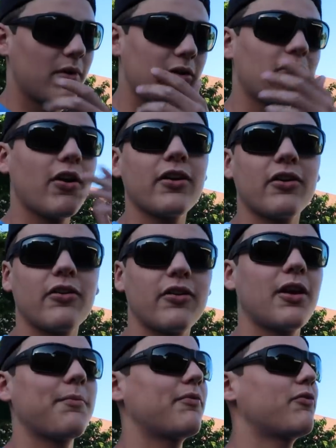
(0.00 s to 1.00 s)
We are trying to
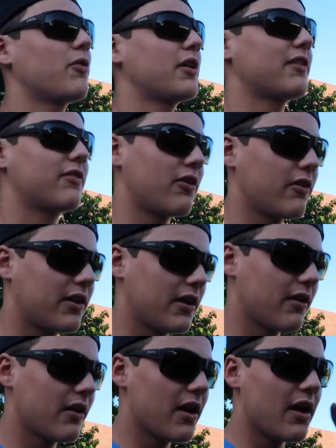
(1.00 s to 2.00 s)
hurry up before it gets dark
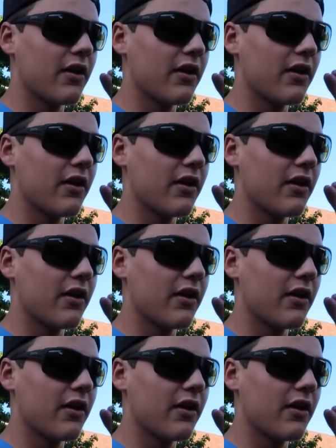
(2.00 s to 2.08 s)
here